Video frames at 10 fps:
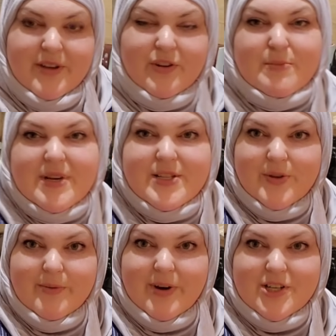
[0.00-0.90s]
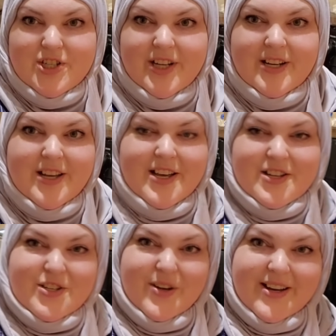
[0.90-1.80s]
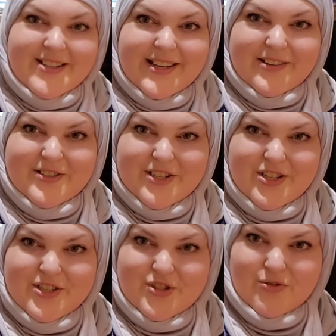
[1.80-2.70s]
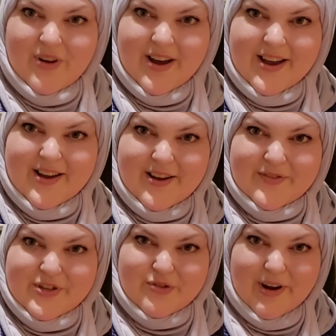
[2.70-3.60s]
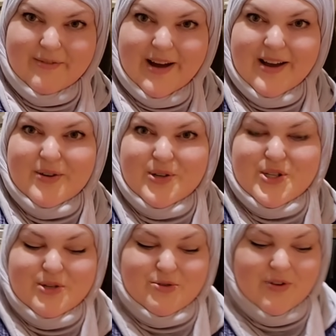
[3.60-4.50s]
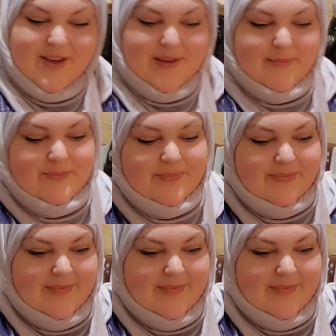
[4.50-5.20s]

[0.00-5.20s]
bothering me, so I washed it. Do you guys let your dishes dry on the dry rack, or do you dry them?